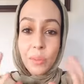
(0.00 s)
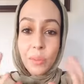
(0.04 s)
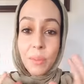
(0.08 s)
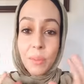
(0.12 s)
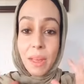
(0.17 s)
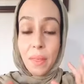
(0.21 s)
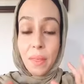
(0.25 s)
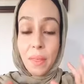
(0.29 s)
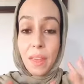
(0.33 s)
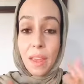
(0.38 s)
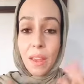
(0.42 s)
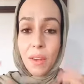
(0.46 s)

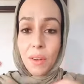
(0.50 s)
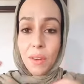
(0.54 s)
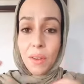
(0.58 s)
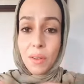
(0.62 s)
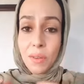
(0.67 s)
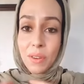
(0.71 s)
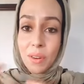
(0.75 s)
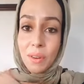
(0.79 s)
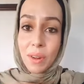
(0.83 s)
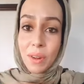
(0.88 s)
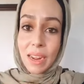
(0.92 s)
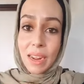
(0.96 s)
might think, "Oh
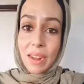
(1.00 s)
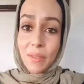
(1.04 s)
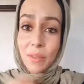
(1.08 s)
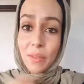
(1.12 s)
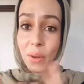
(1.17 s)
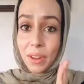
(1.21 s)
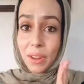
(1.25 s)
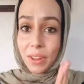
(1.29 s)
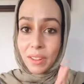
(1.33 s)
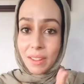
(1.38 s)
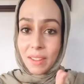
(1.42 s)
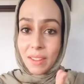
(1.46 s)
no, I have
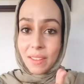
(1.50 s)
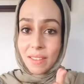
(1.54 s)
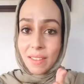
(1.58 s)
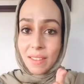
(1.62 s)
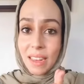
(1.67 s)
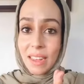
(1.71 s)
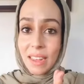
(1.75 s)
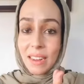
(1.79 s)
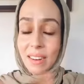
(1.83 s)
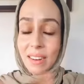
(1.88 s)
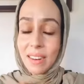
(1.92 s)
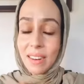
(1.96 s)
oily
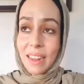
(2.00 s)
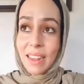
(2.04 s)
skin.